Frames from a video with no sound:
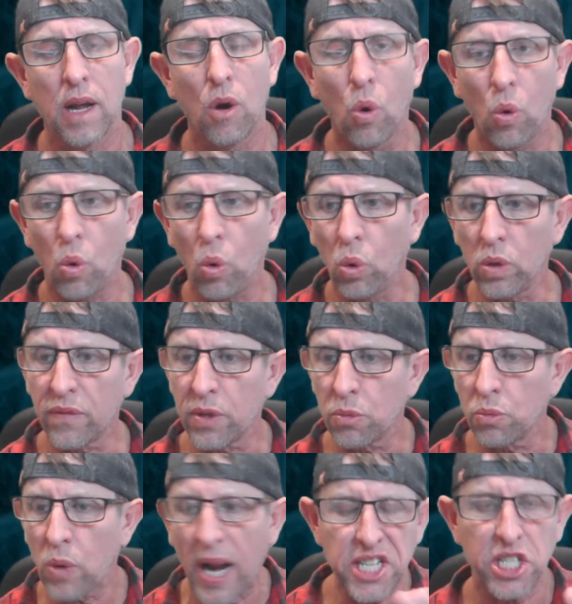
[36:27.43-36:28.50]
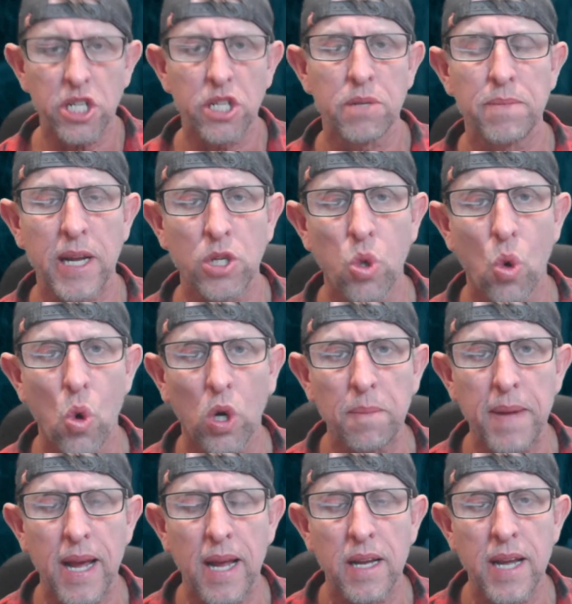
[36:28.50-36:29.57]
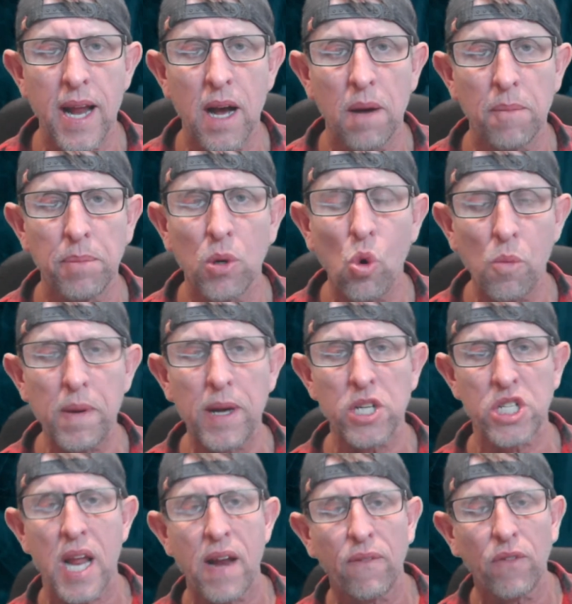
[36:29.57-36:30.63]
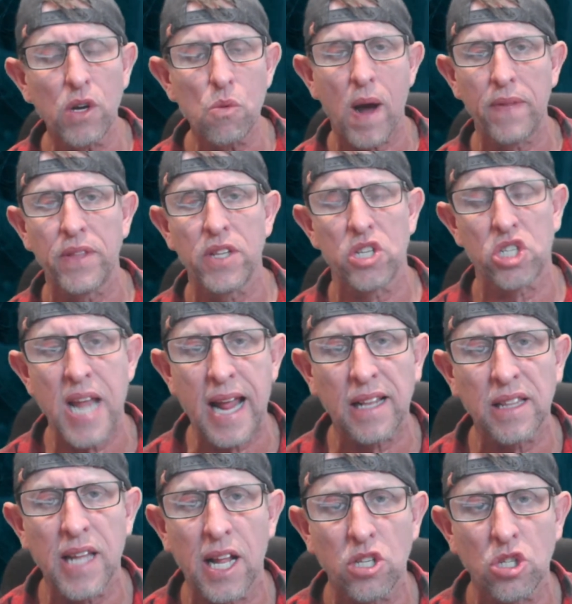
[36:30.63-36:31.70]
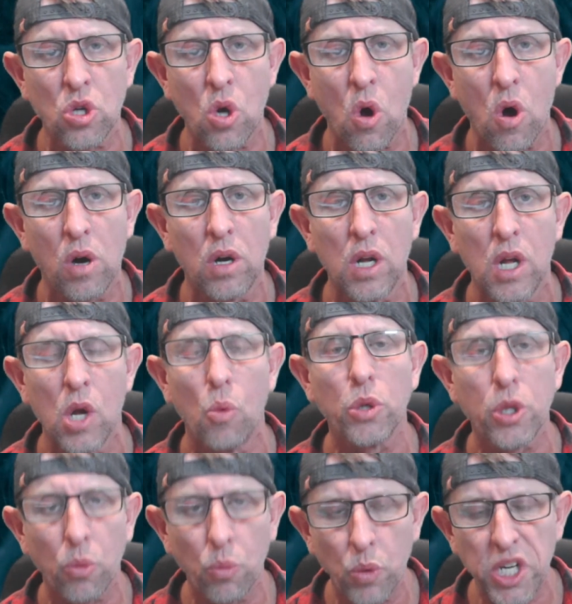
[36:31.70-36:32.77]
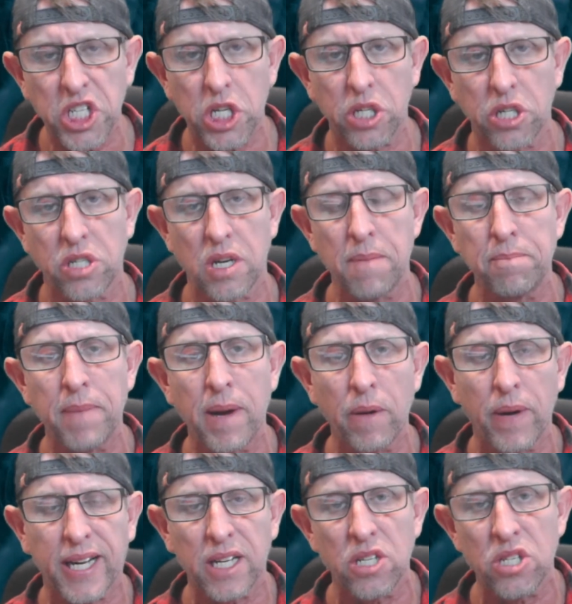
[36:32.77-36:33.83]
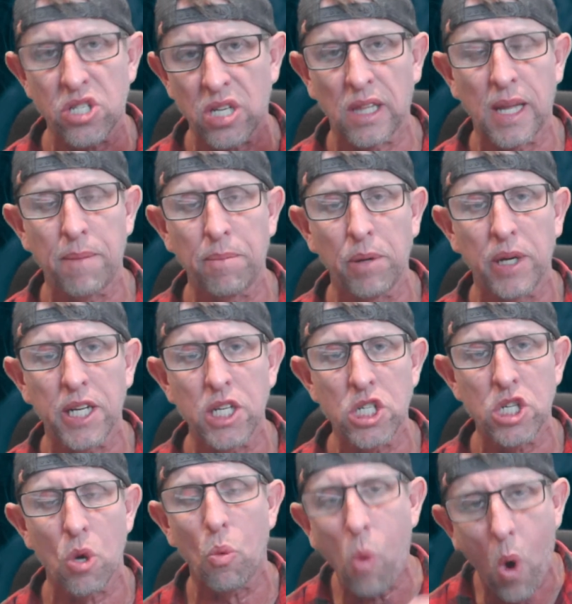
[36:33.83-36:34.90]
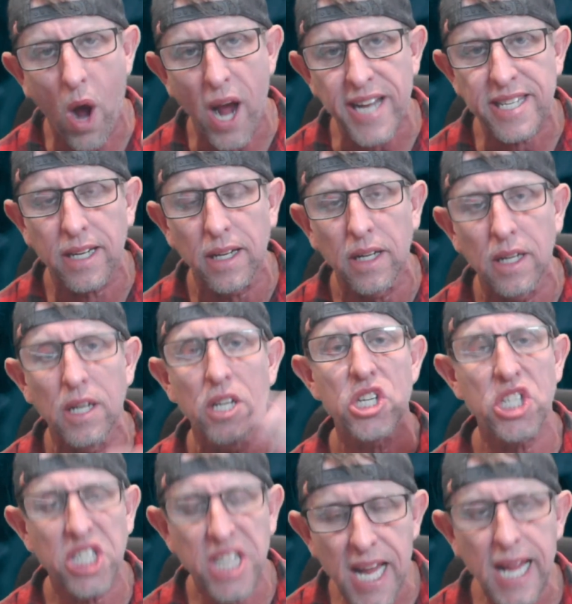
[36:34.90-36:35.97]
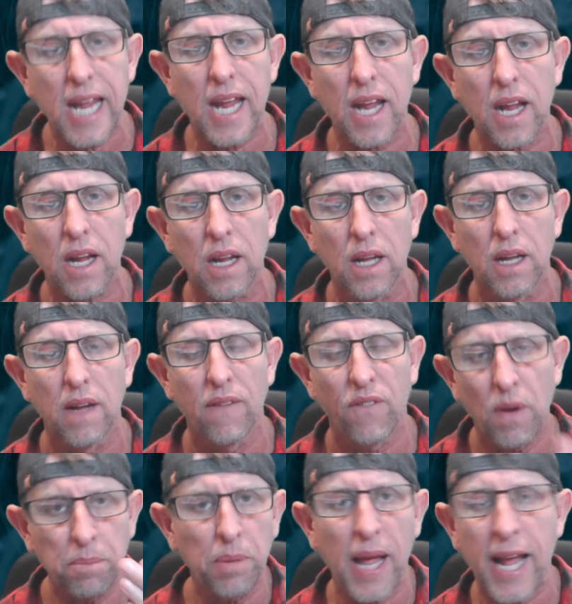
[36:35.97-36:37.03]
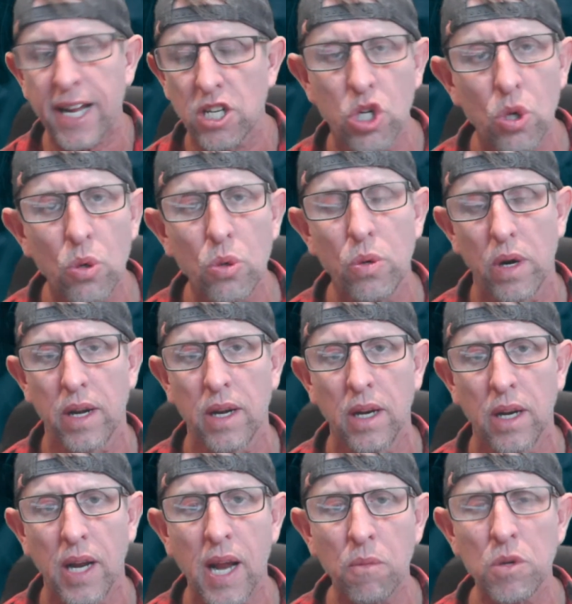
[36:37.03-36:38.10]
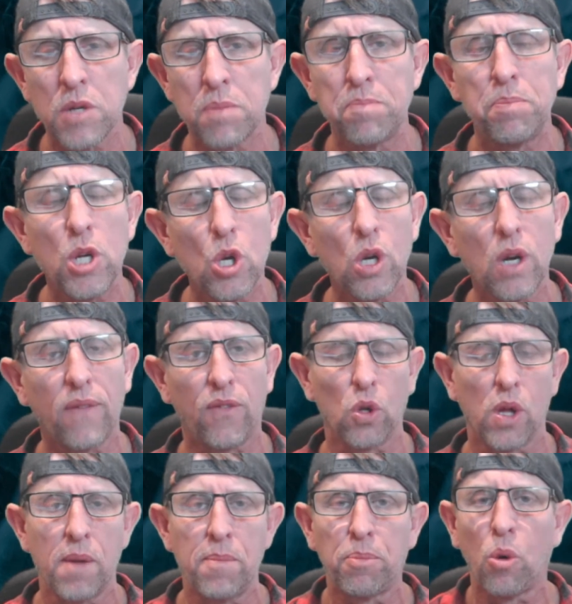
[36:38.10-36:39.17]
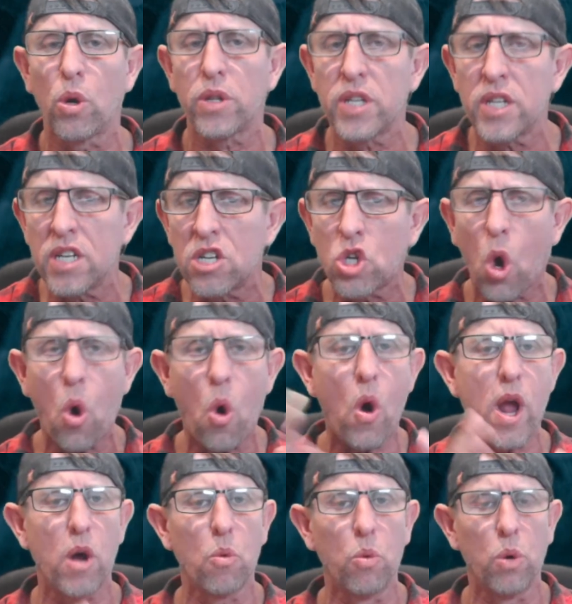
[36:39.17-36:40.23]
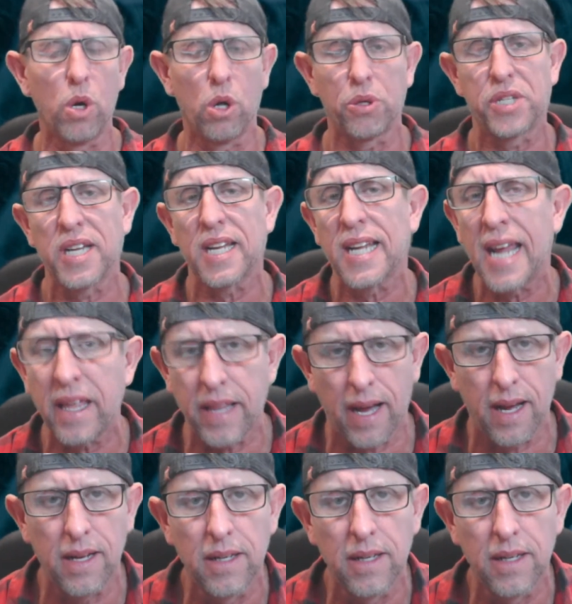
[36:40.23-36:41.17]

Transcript: All of the racism they talk about now, but almost everyone that sang that song were the richest American celebrities, white, singing for black children. It was beautiful. It brought the entire world together.